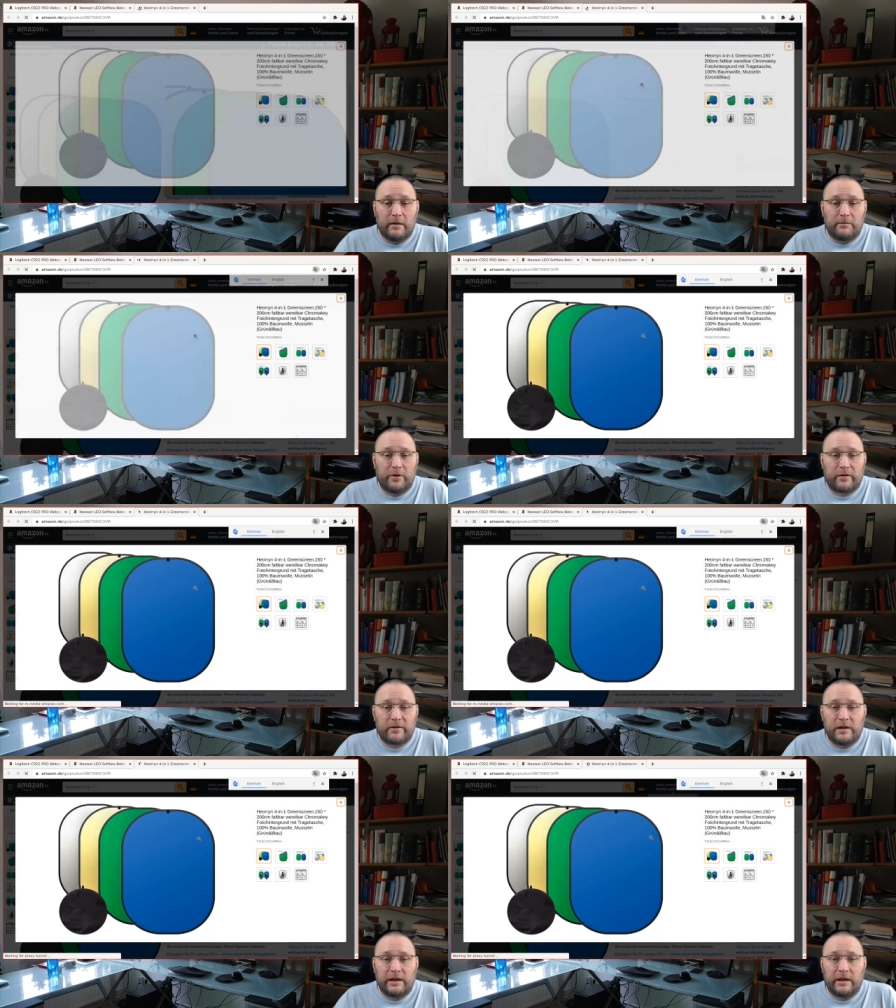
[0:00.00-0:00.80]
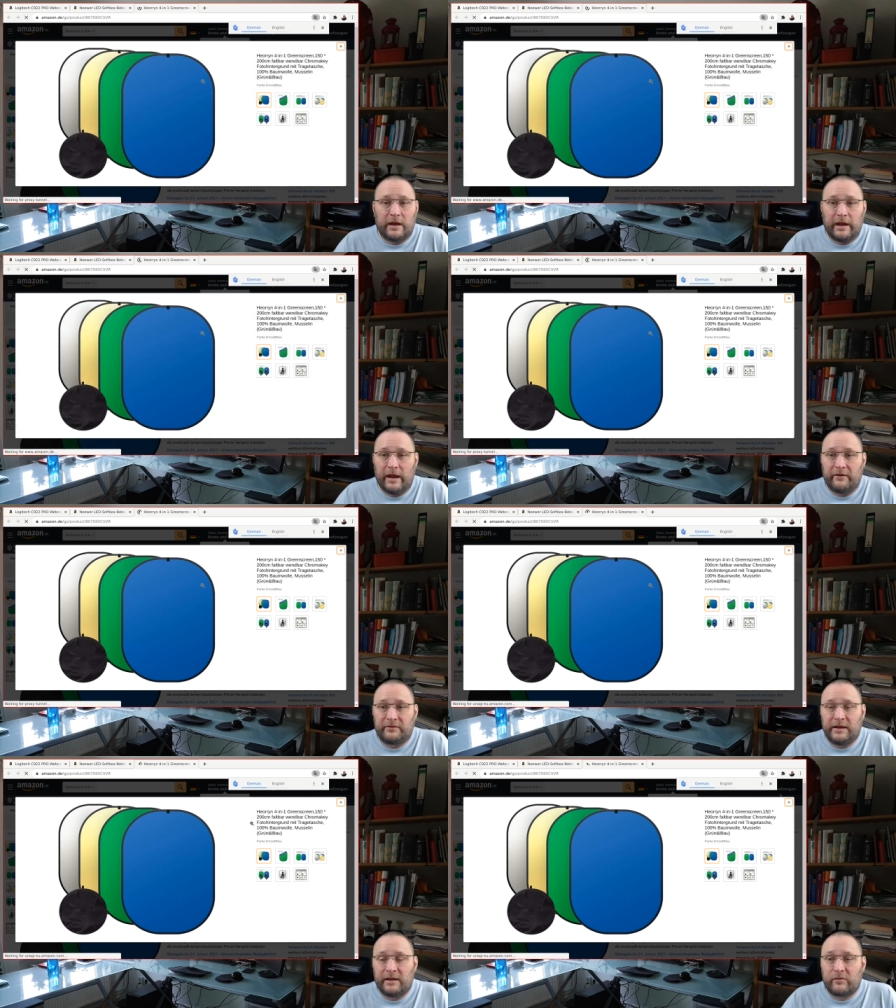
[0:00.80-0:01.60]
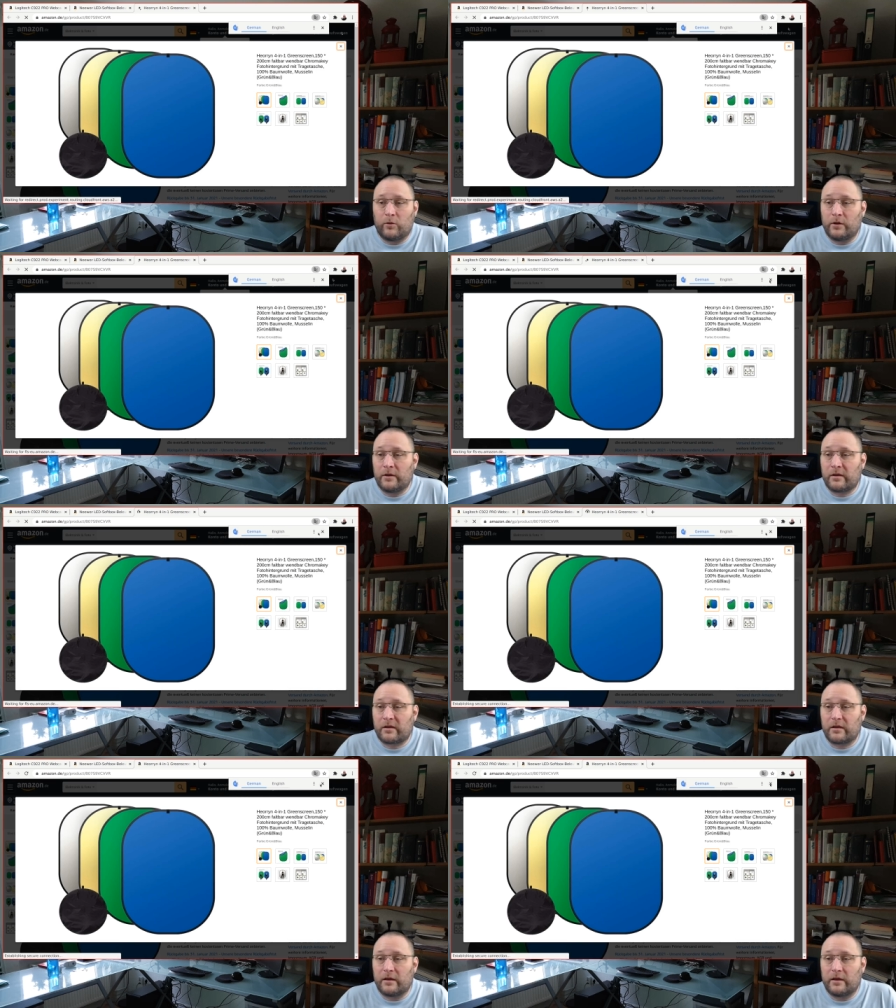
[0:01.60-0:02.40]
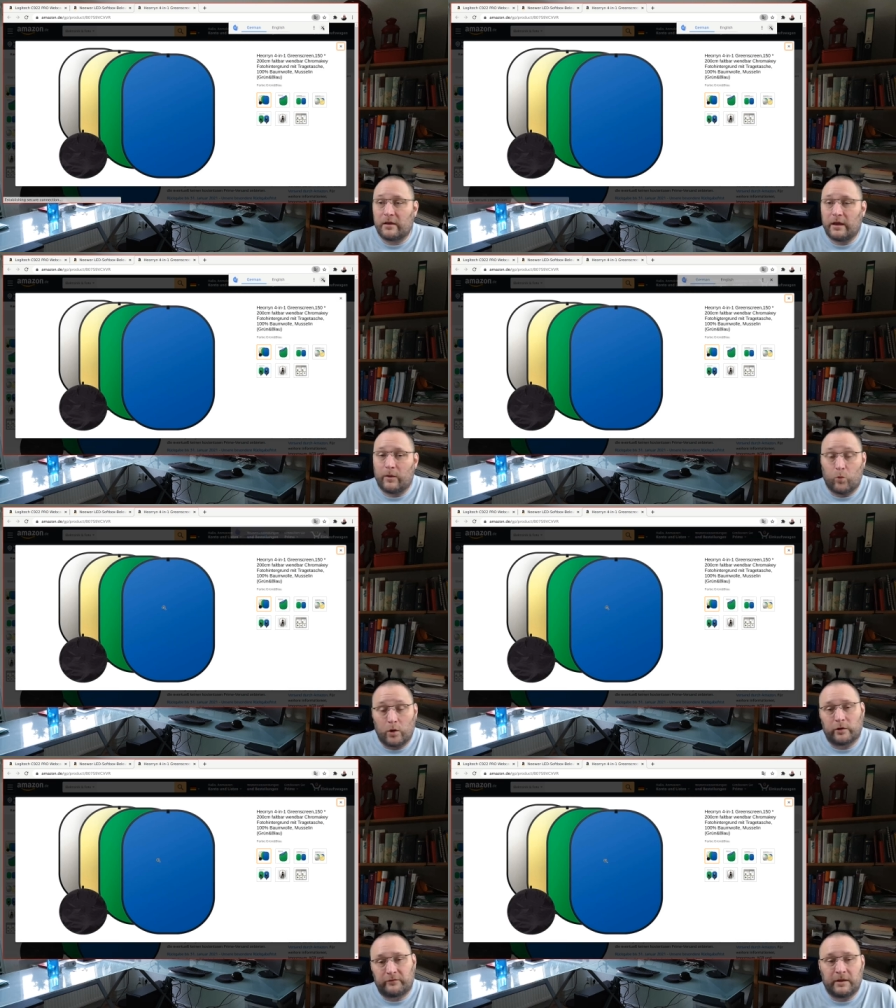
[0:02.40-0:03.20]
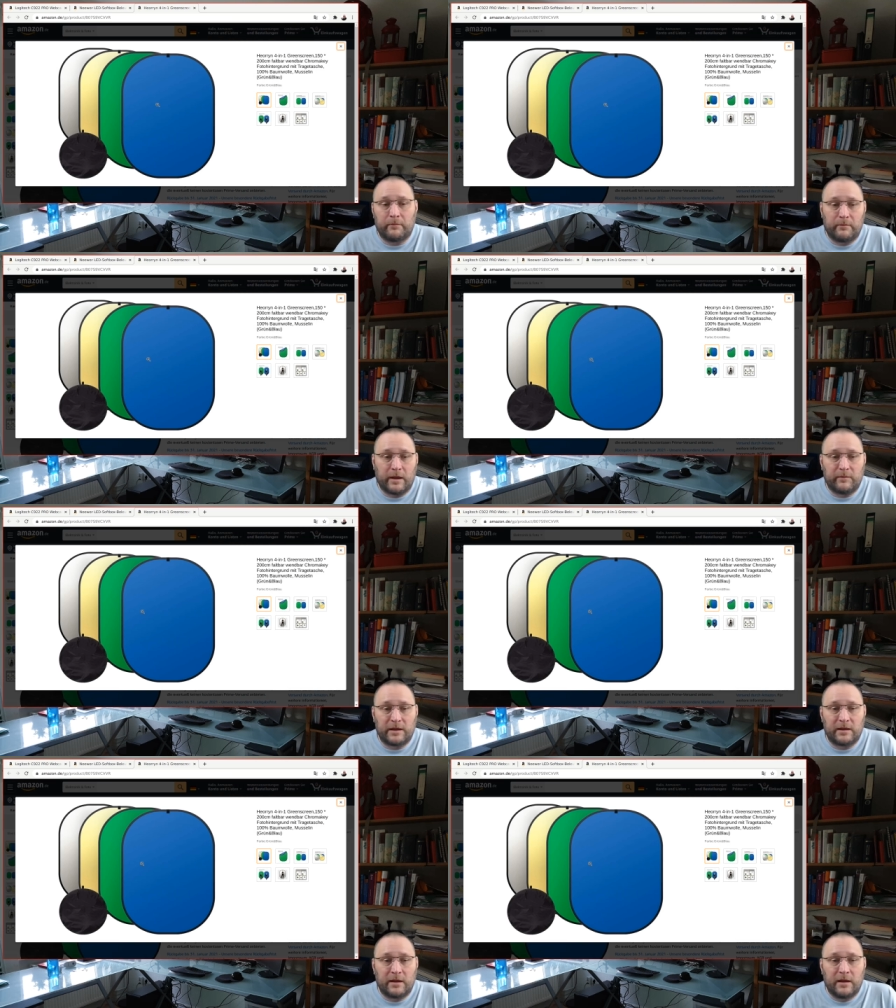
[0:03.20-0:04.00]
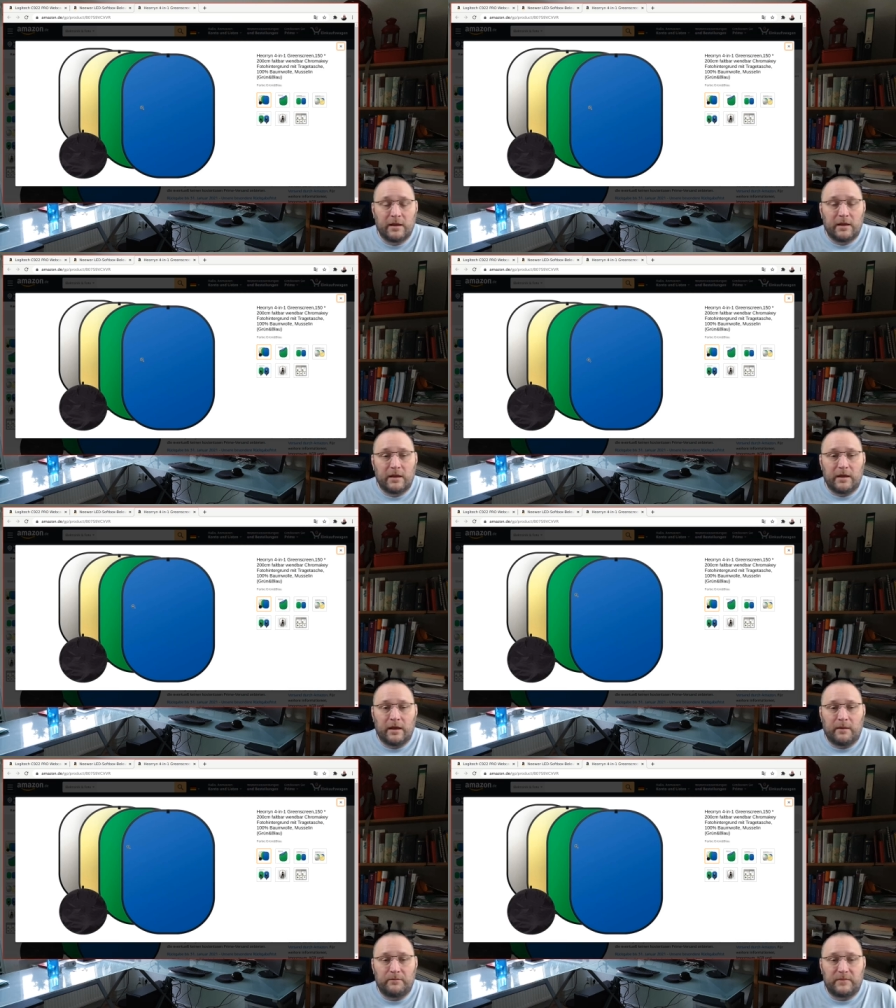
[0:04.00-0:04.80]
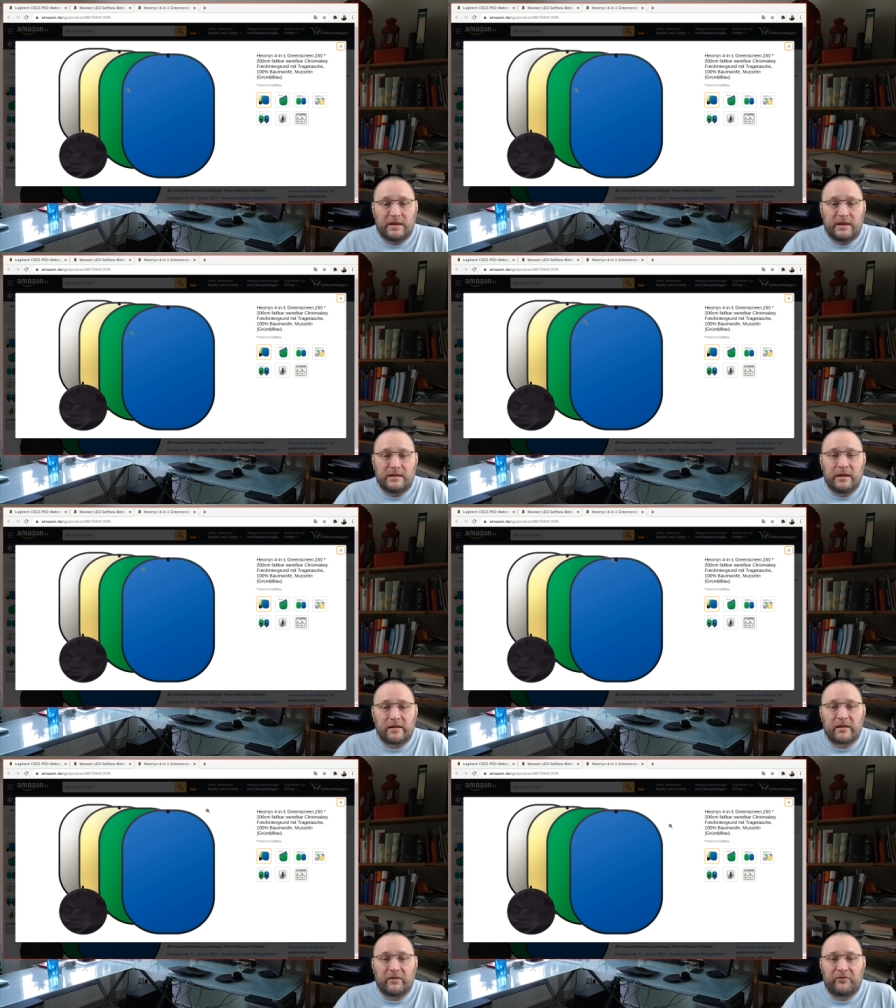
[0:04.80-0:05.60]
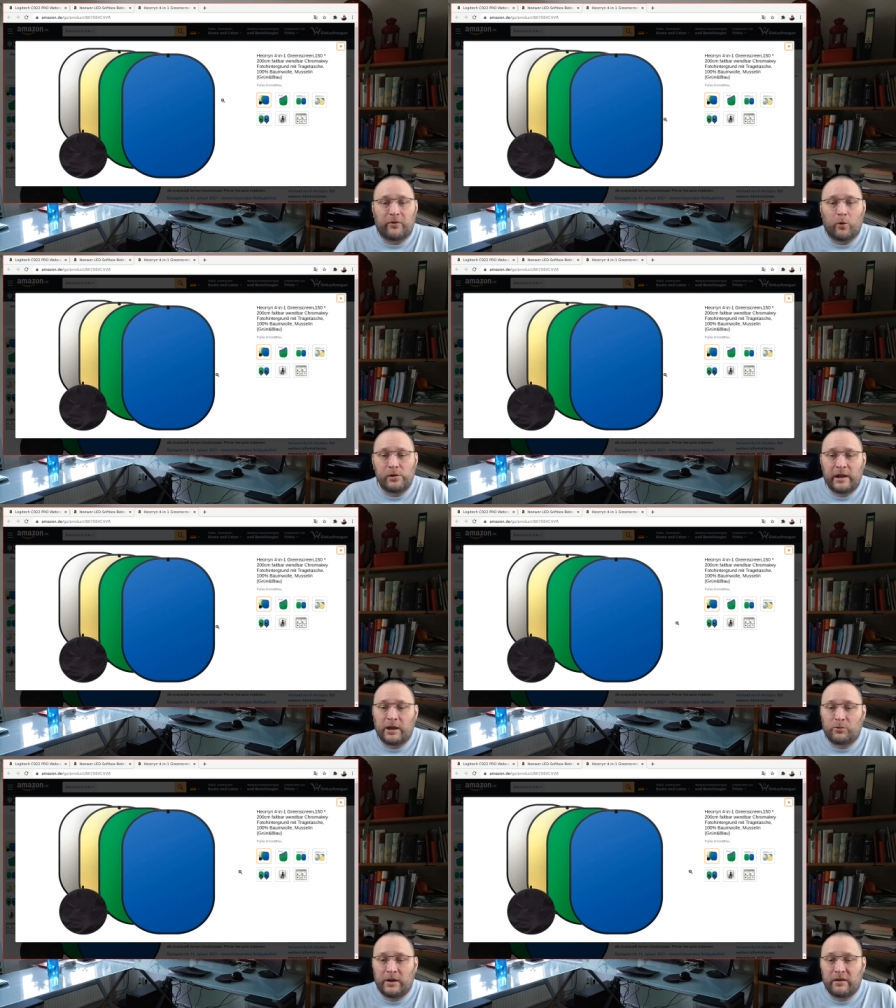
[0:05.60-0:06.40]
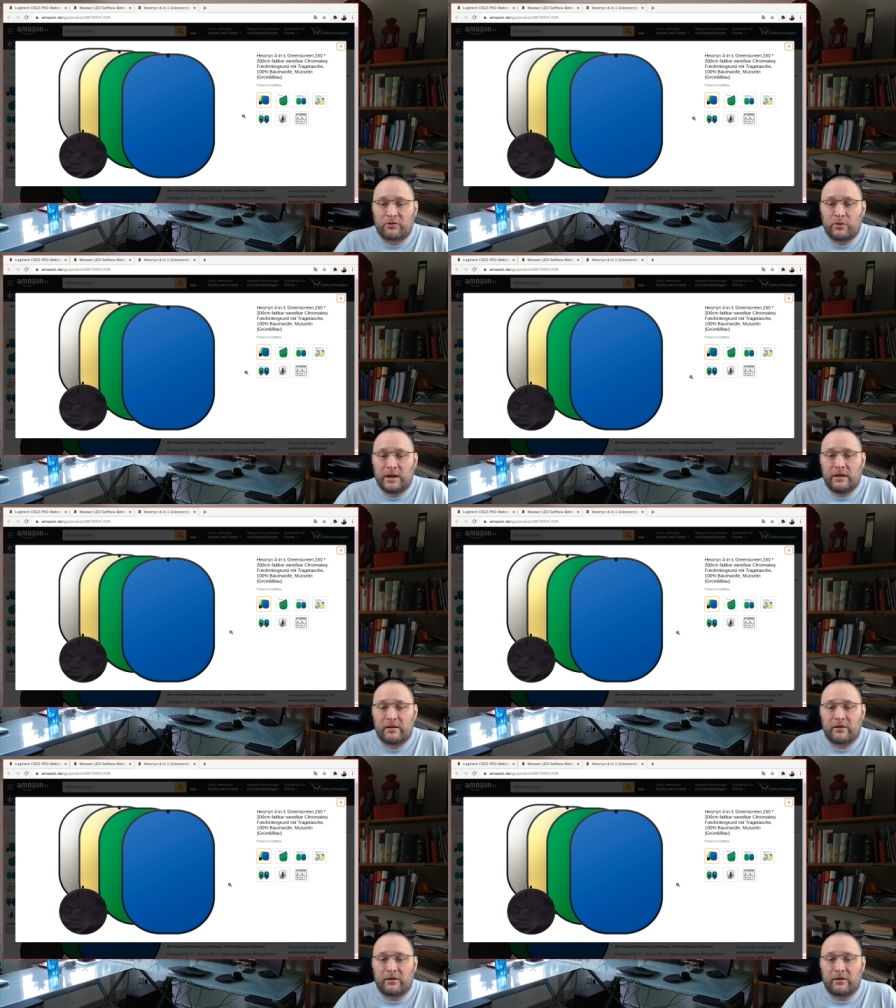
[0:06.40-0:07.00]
Personally, I have these ones, uh, one of them, I mean, um, this is a folding green screen.